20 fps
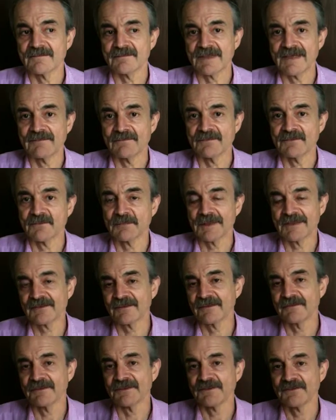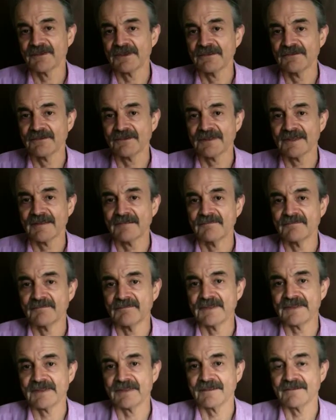that especially with children and
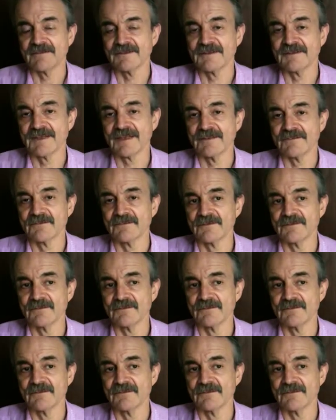beginner adults,